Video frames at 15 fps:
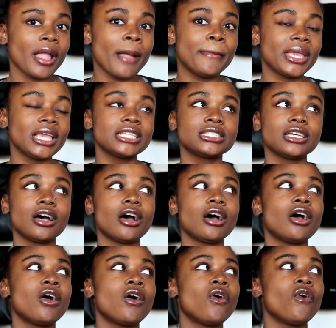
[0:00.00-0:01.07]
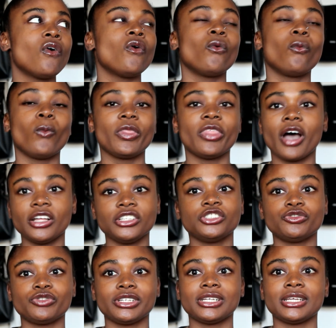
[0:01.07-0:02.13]
pizza with
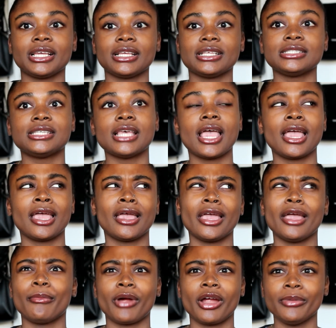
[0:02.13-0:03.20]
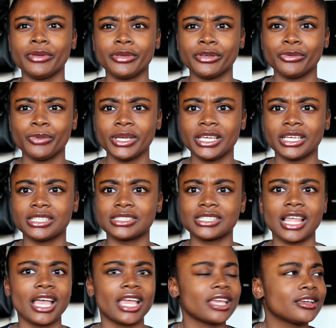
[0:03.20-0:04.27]
onion rings and barbecue wings,
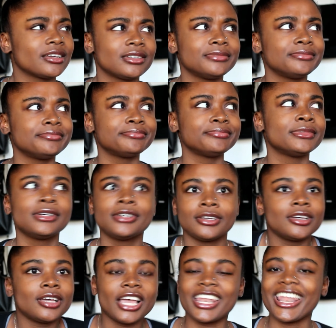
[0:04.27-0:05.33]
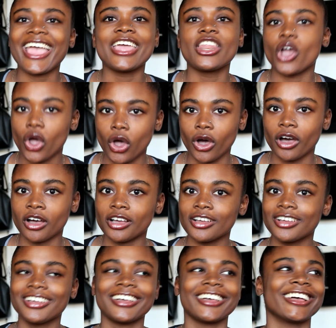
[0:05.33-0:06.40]
like, and I ate it all.
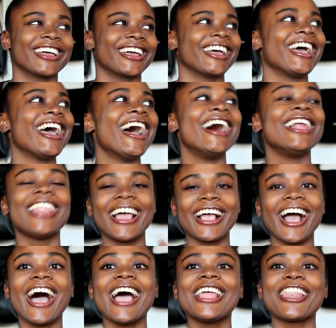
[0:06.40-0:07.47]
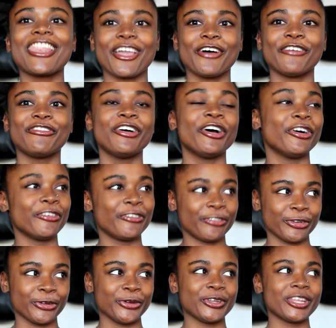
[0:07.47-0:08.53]
Like, I love
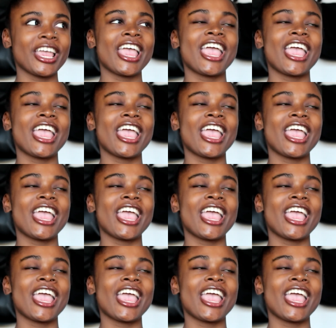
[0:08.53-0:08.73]
food.